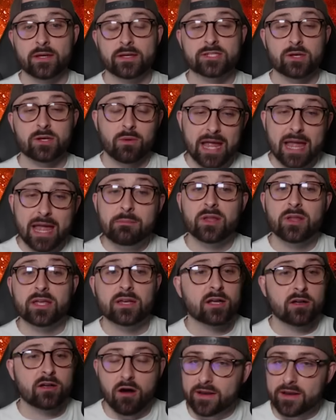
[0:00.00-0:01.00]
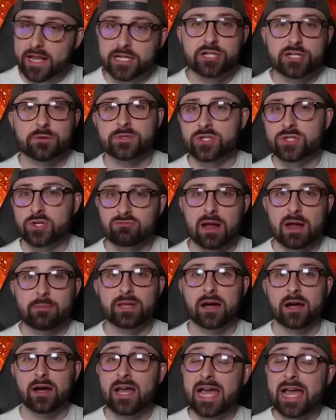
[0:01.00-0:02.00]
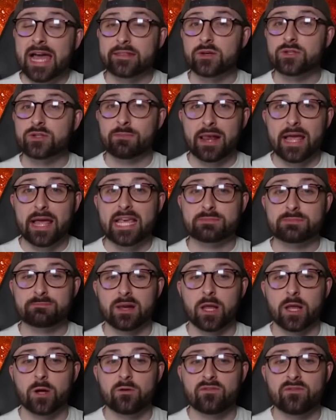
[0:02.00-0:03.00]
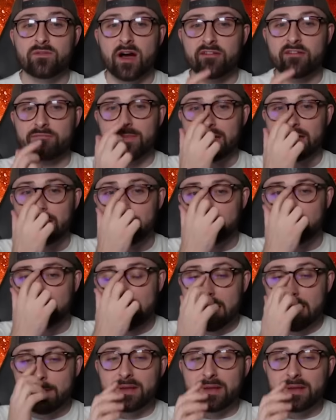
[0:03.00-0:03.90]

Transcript: So I am looking at Garnacho and Sarabia and those players below 5 million.